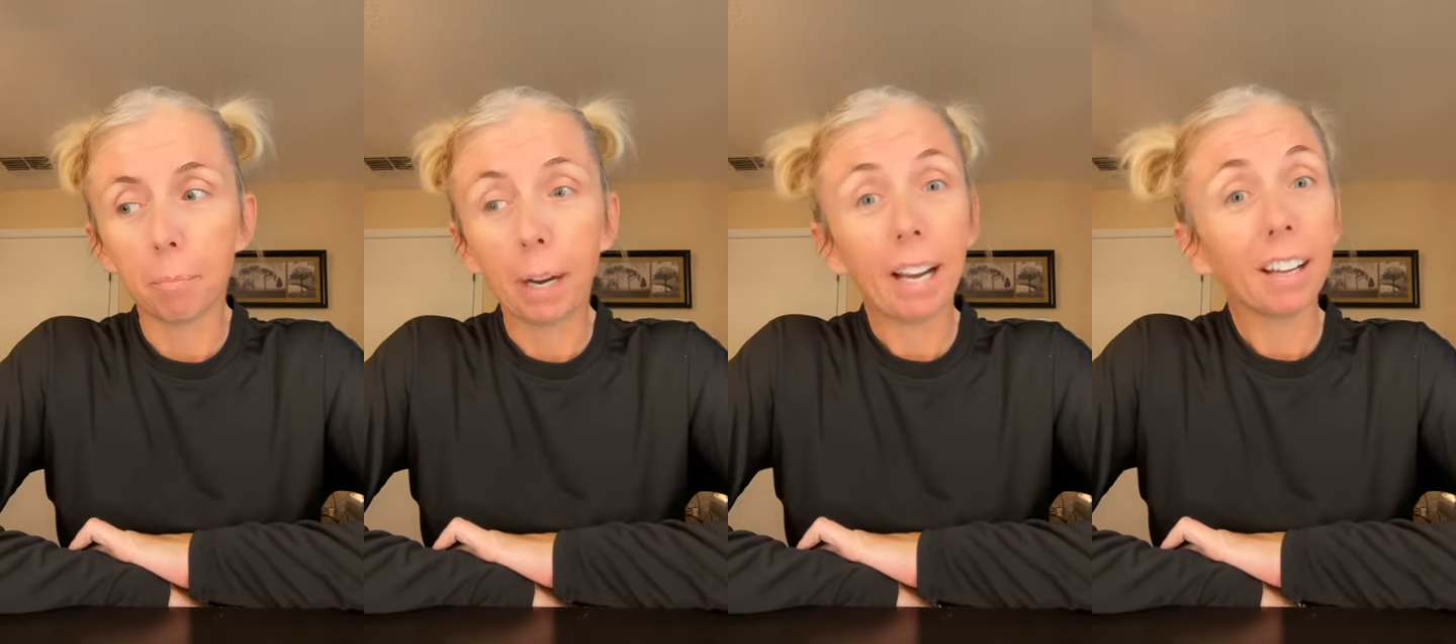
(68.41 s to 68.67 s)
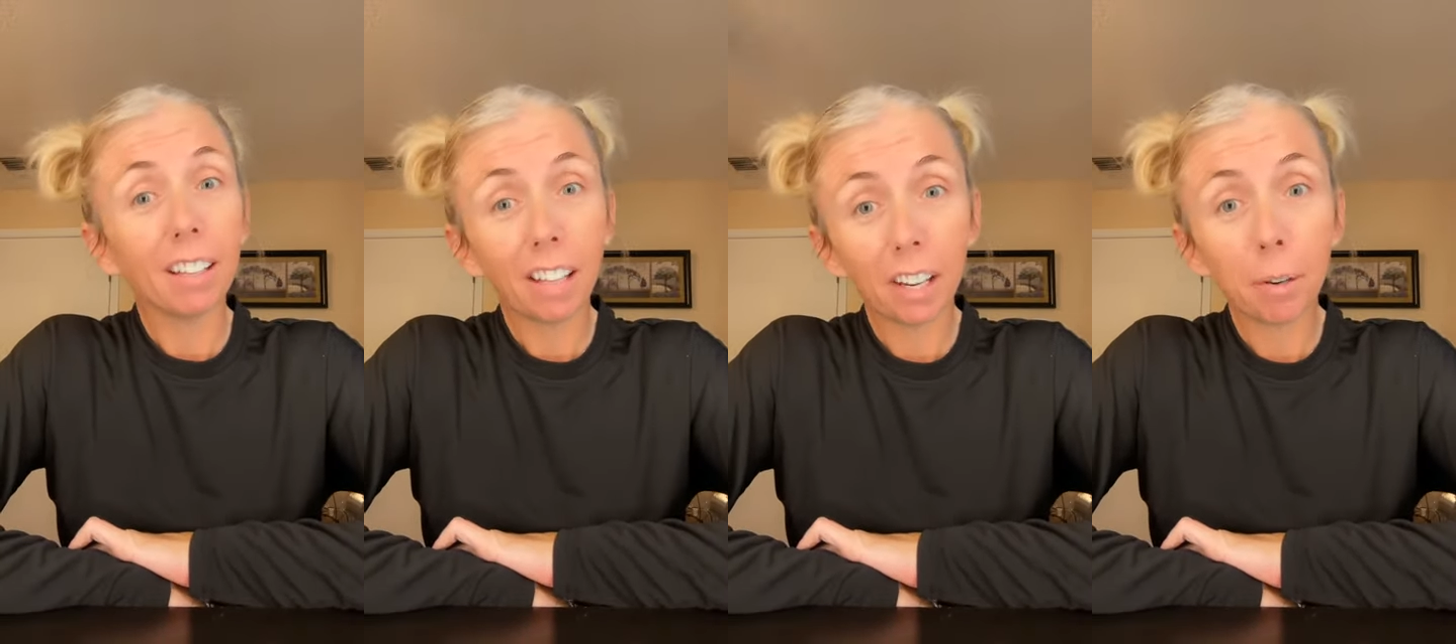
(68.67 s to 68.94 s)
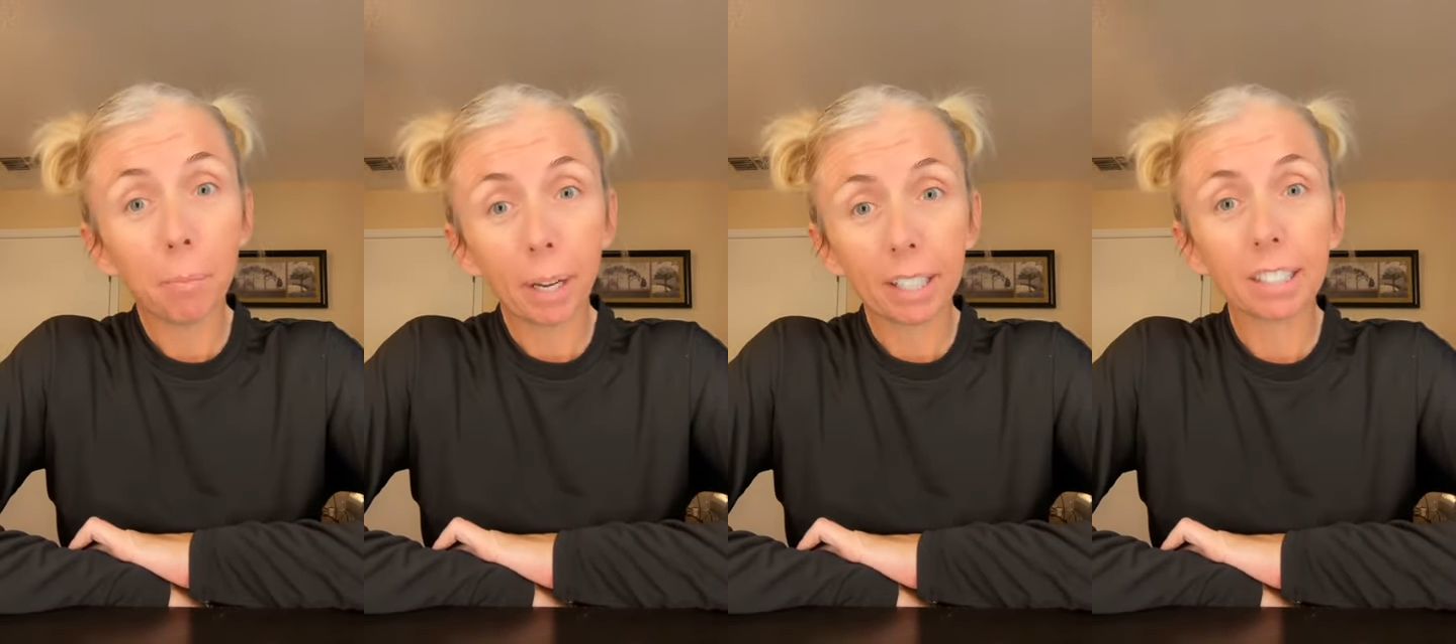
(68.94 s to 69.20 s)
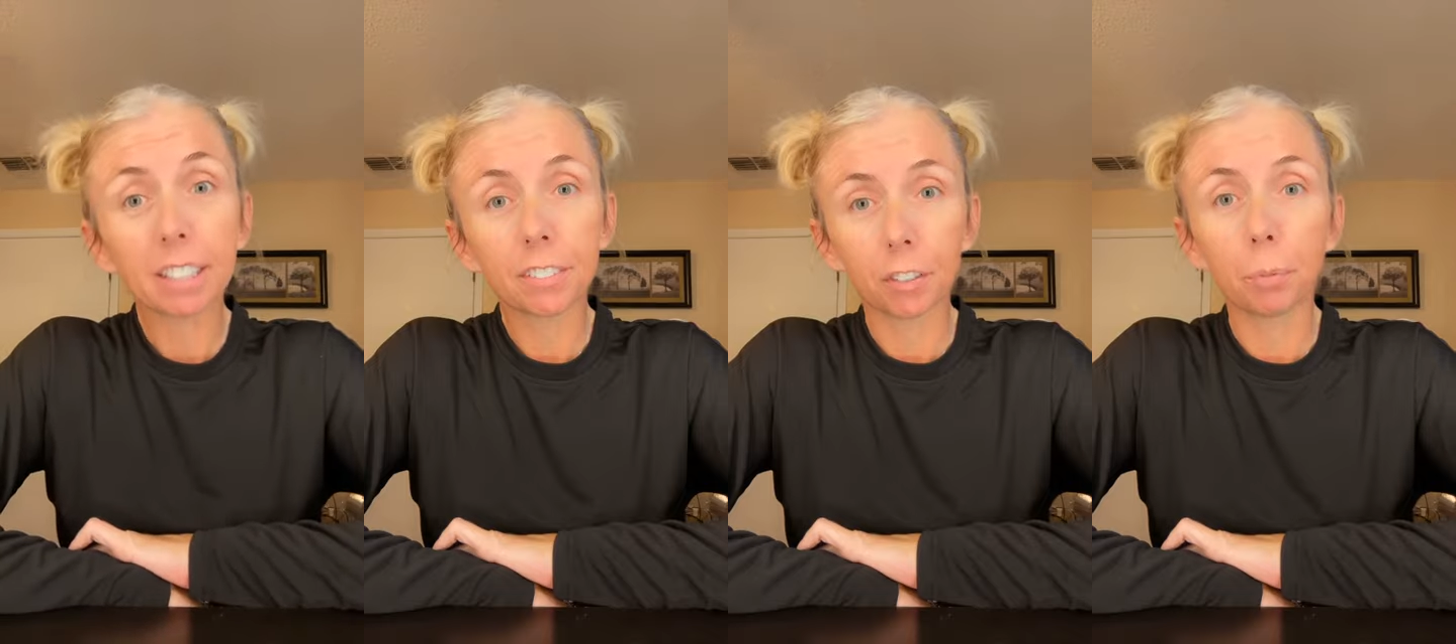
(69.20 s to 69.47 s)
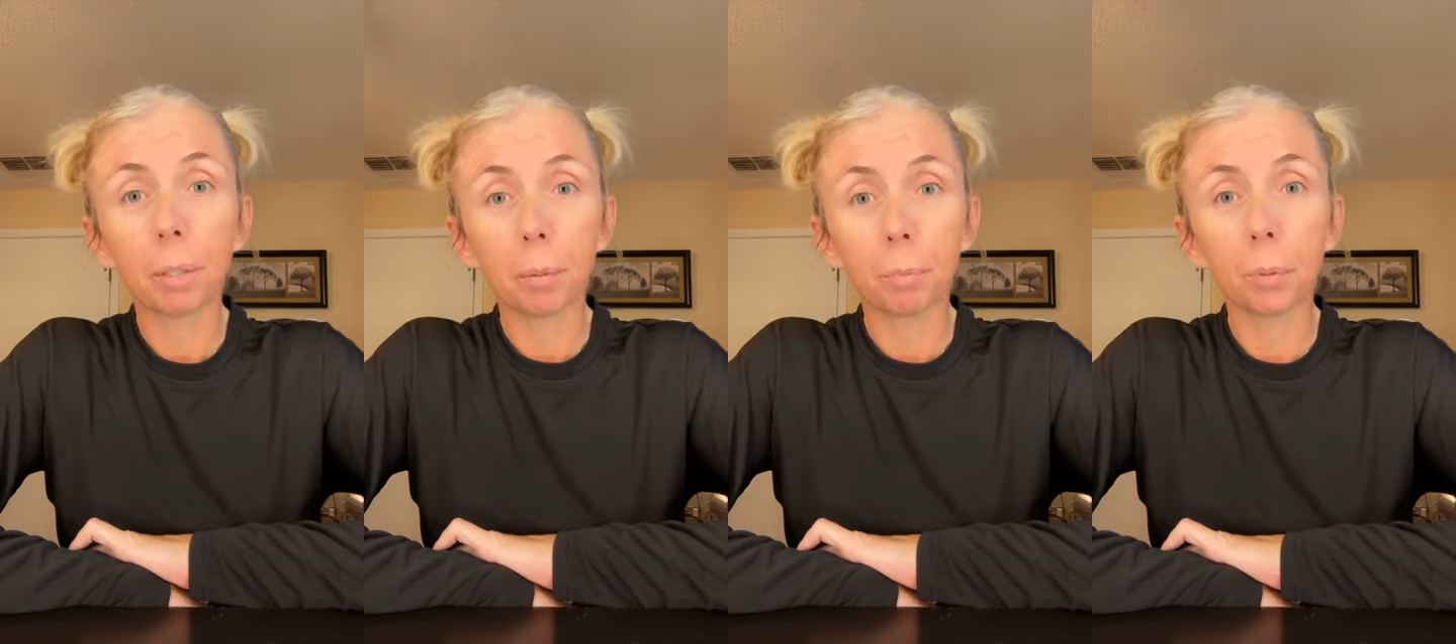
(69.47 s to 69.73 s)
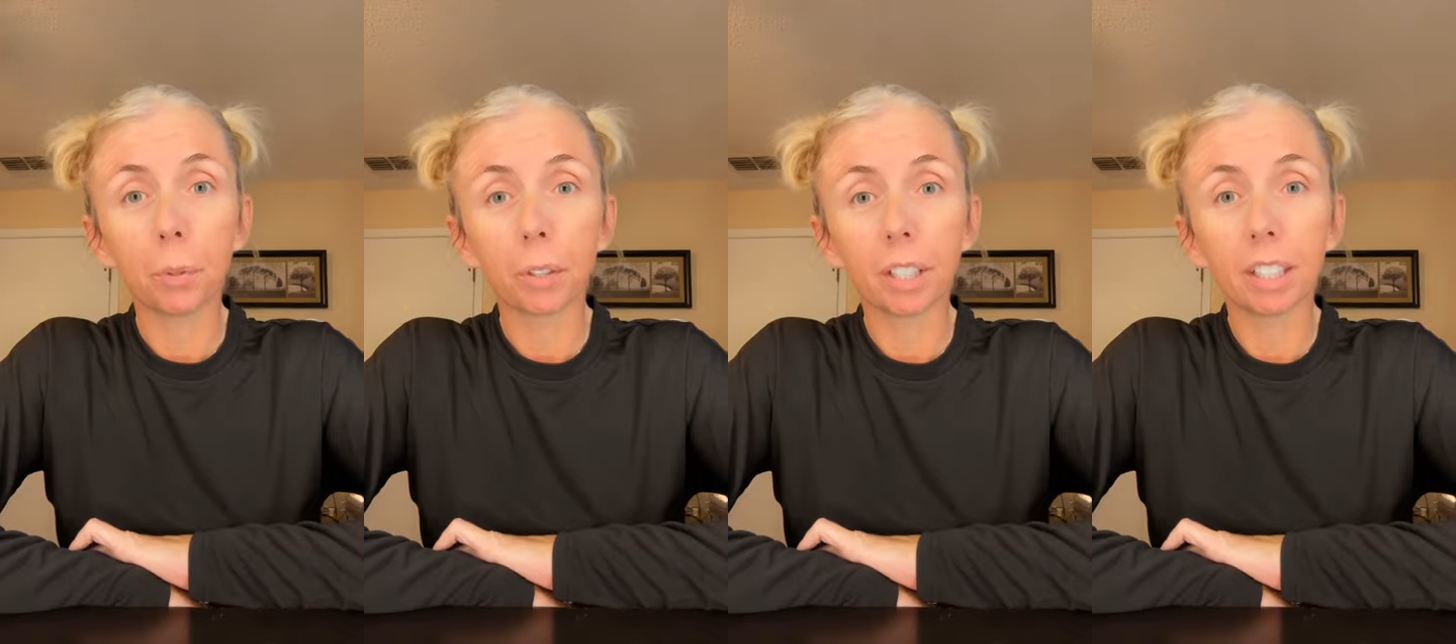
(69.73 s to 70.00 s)
buy a lot of bikes for
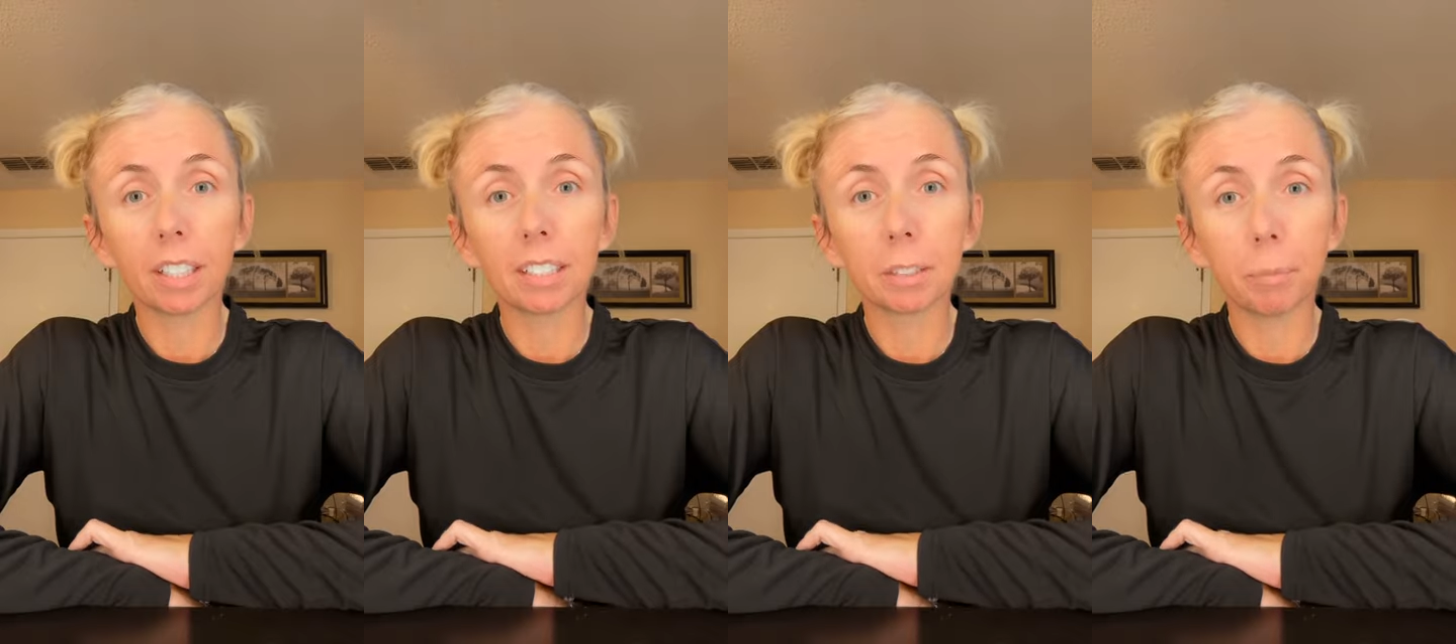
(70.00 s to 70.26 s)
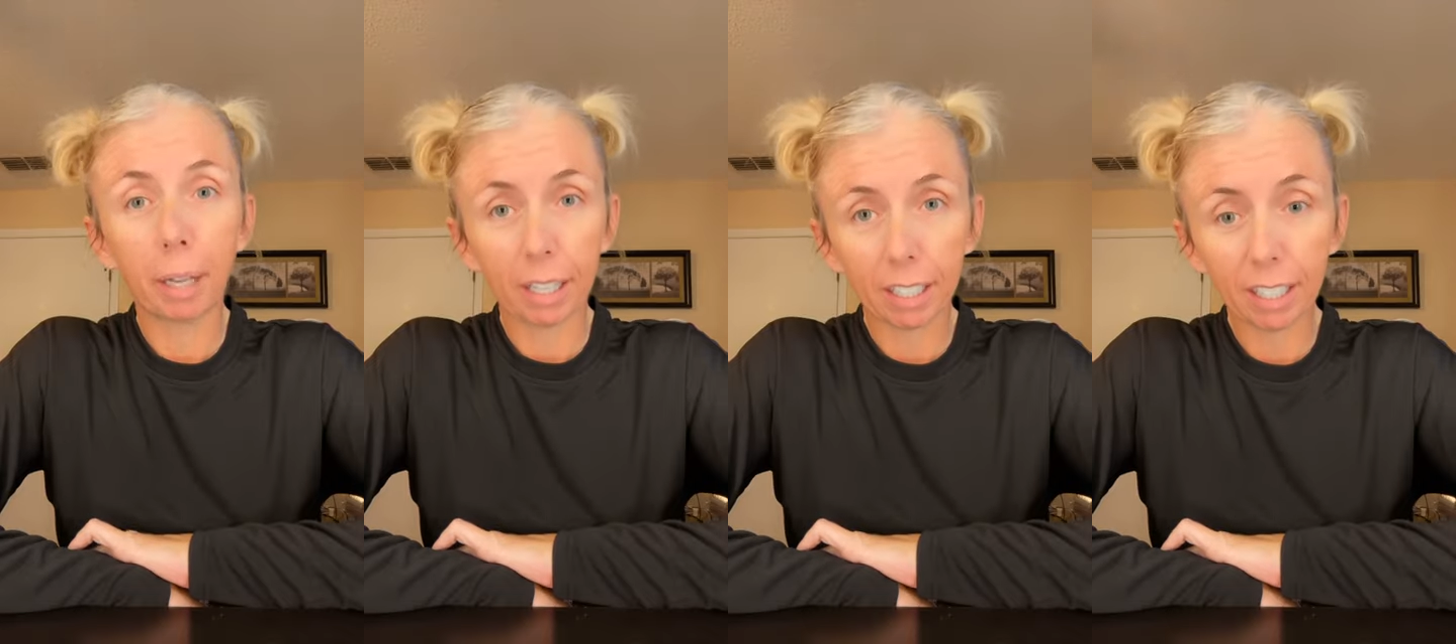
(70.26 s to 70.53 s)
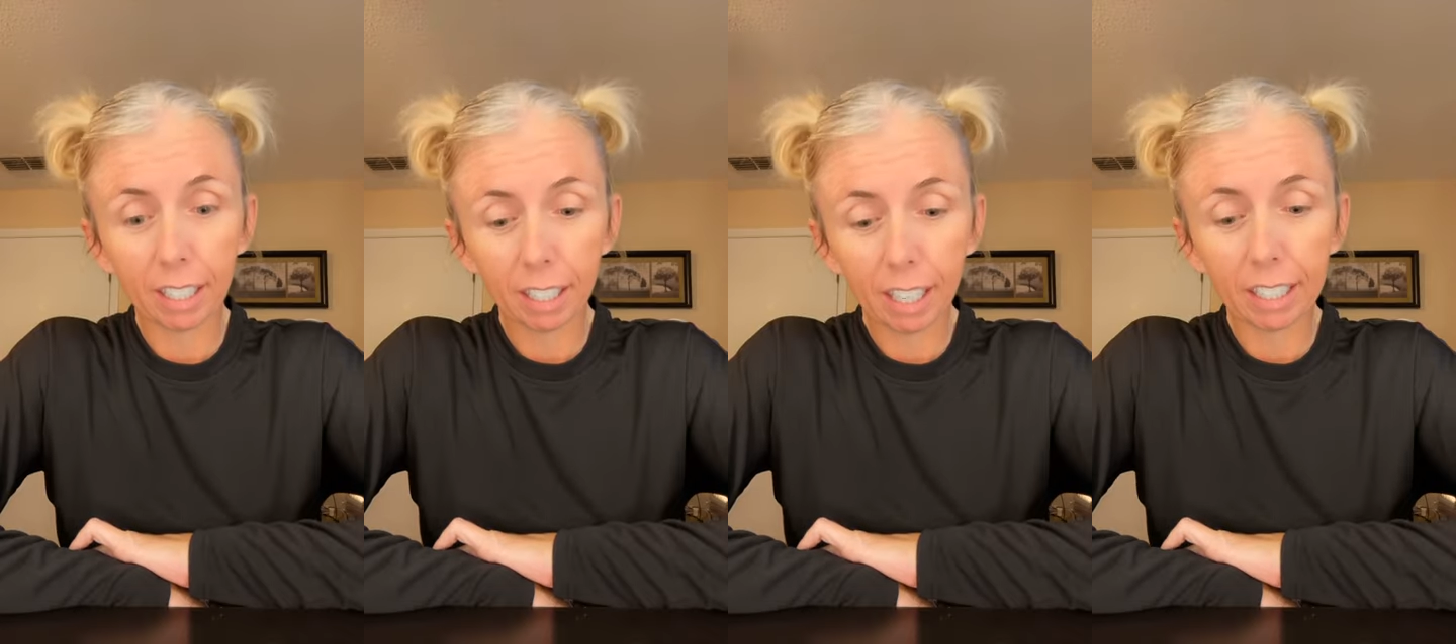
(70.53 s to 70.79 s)
people because biking